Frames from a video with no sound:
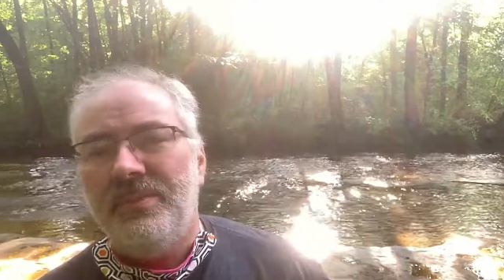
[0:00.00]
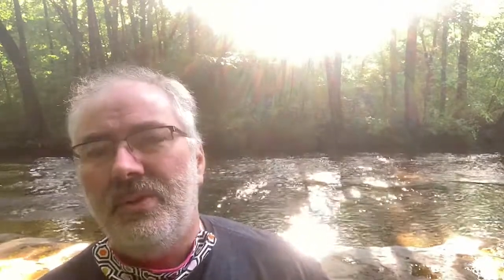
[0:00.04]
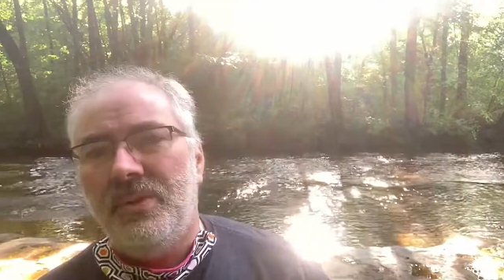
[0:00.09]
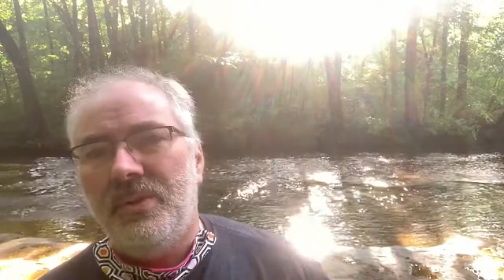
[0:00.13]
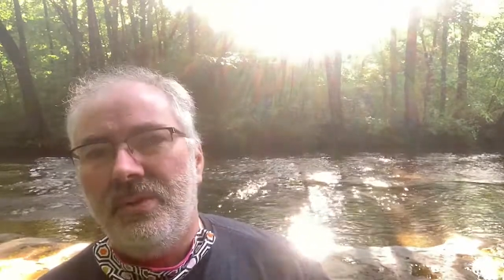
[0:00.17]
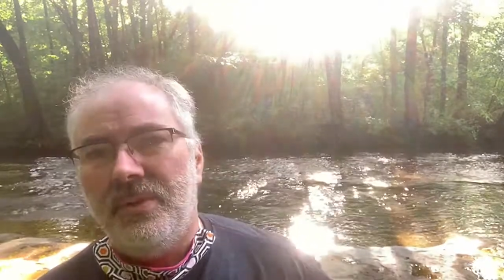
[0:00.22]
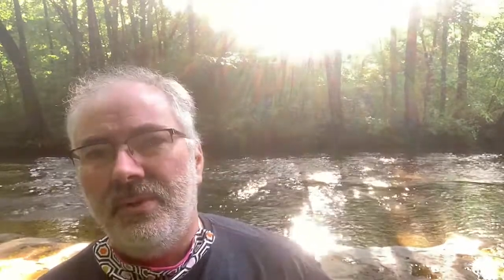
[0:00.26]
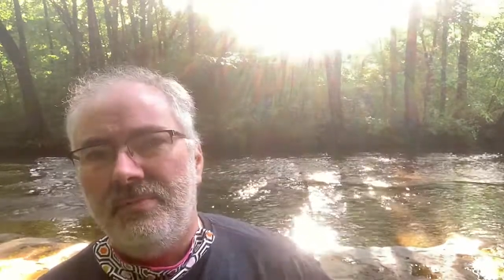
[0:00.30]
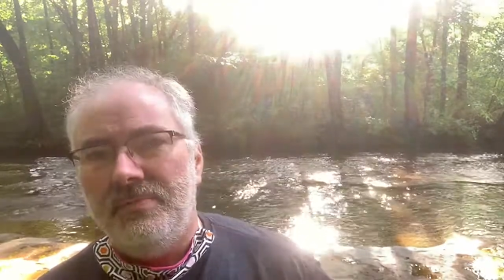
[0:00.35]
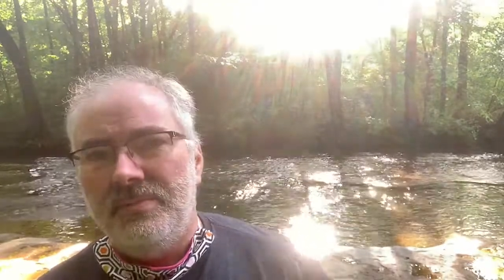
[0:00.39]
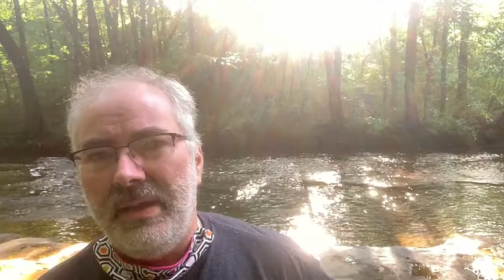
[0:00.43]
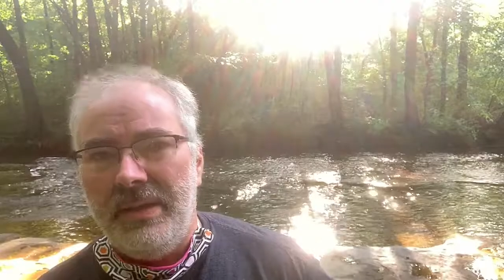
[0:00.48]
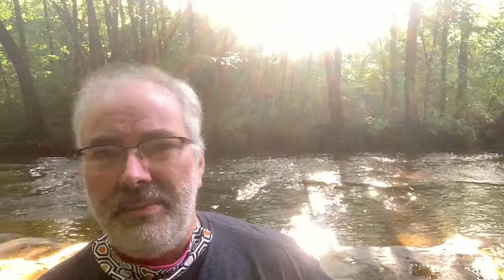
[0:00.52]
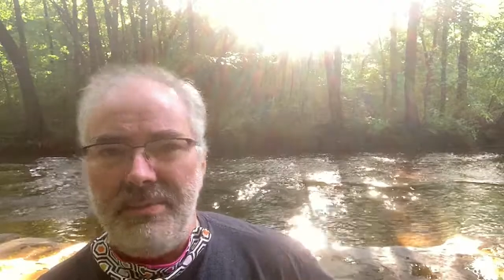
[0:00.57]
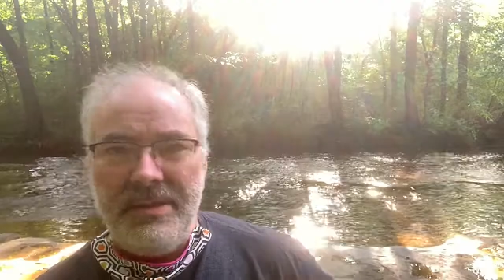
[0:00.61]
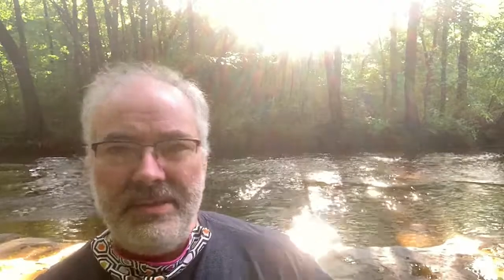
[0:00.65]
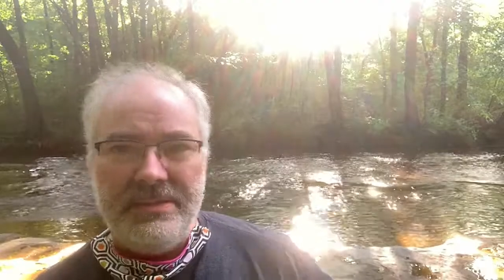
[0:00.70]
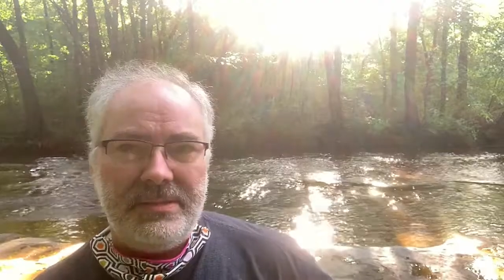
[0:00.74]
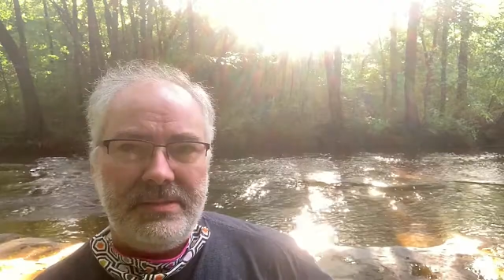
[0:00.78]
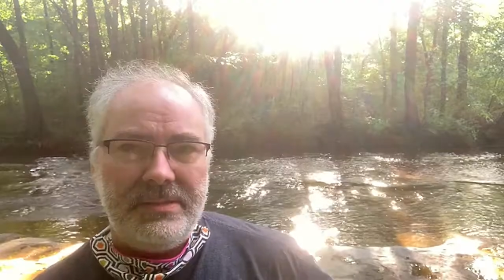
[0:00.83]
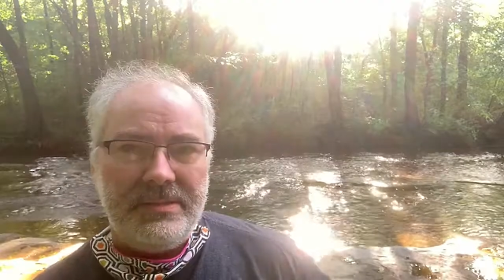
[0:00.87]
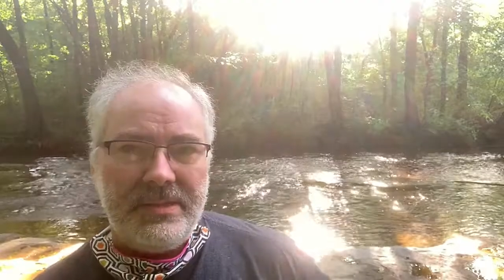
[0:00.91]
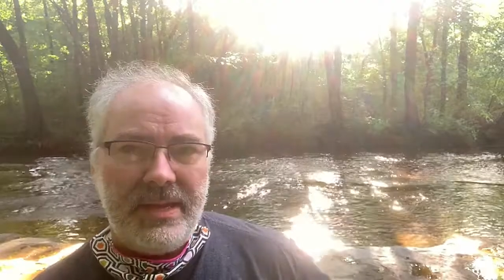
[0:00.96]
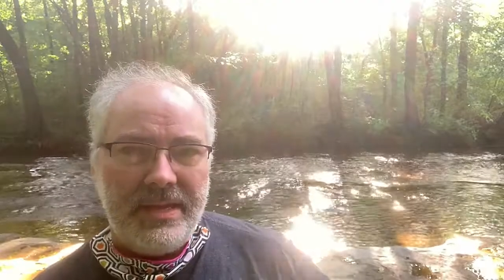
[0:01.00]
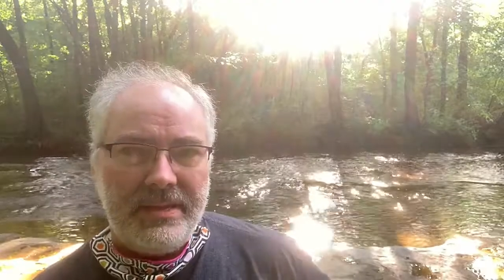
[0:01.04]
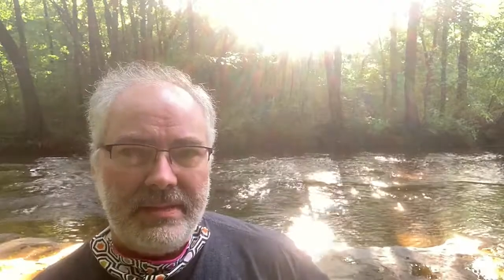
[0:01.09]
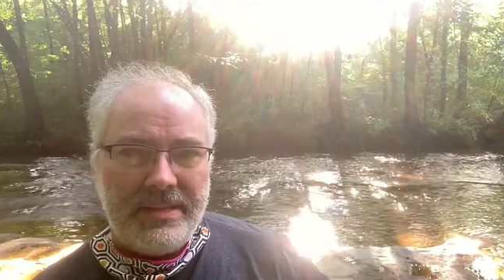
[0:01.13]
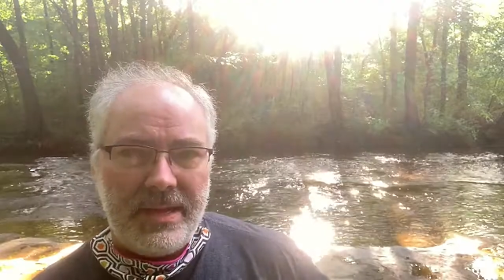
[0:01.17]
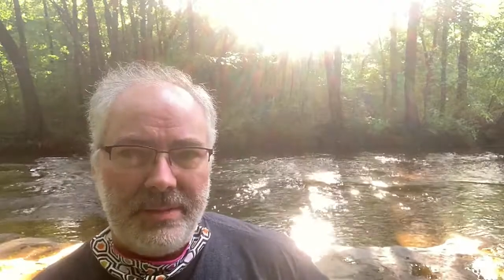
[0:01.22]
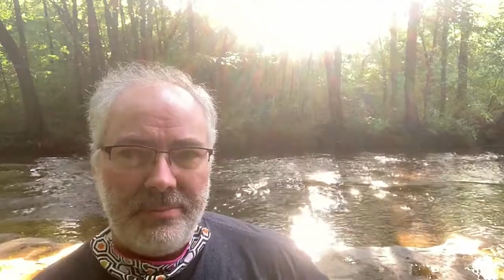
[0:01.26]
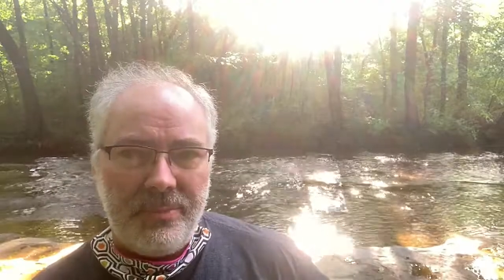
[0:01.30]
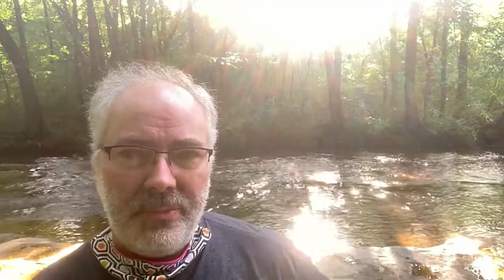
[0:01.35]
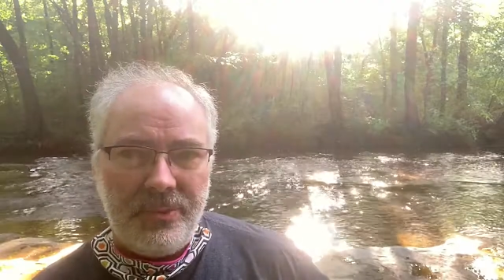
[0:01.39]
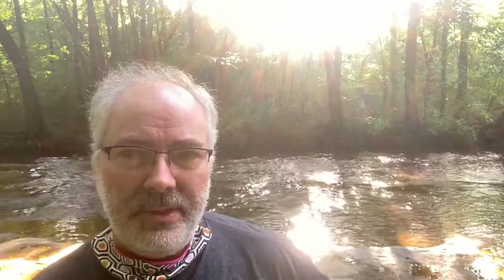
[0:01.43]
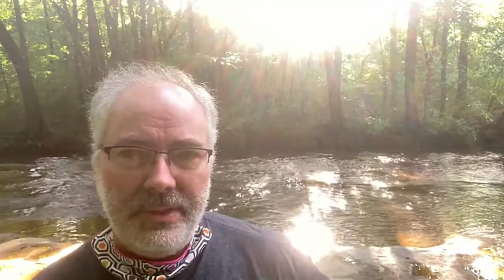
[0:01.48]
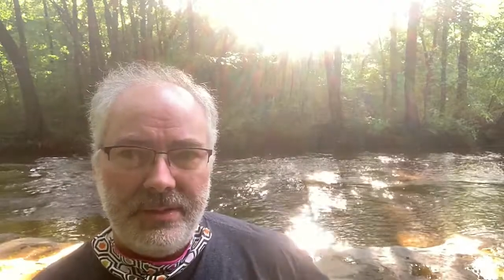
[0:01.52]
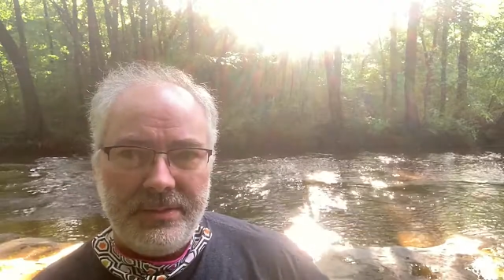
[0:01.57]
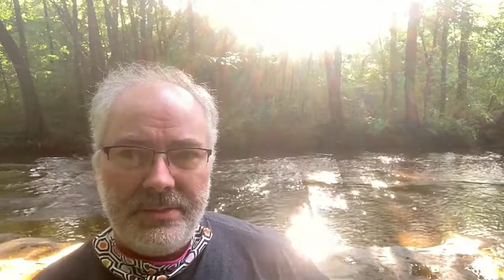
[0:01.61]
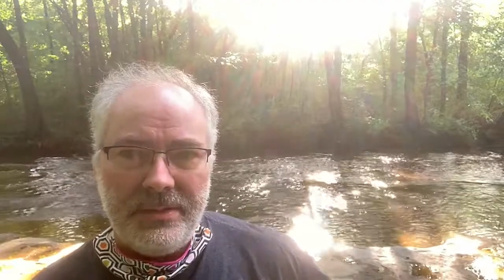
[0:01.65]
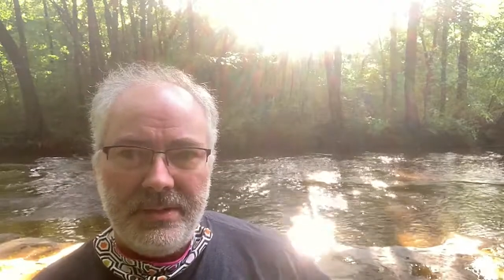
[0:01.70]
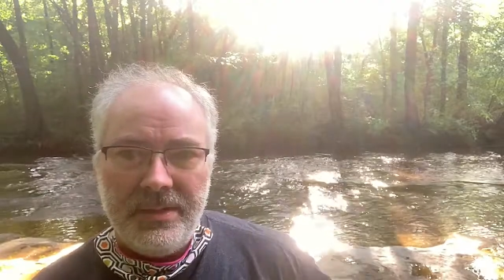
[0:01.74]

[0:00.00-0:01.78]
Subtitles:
or maybe it's a state at that point.